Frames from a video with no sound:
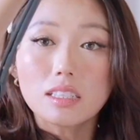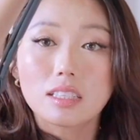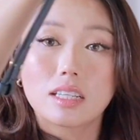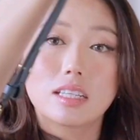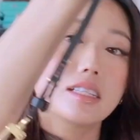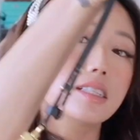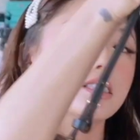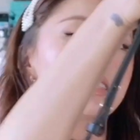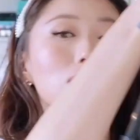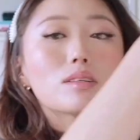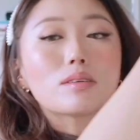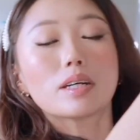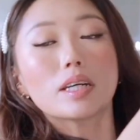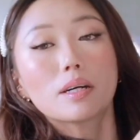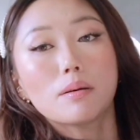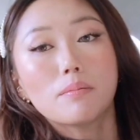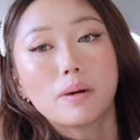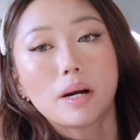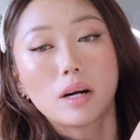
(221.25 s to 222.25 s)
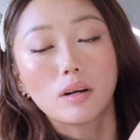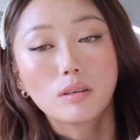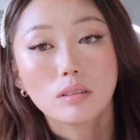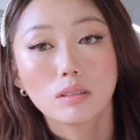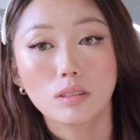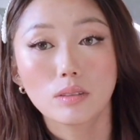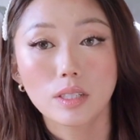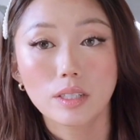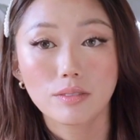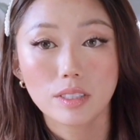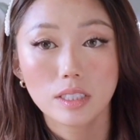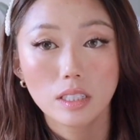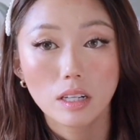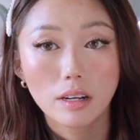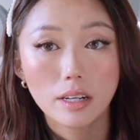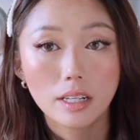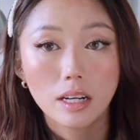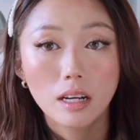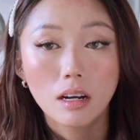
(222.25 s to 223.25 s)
history about Louis Vuitton.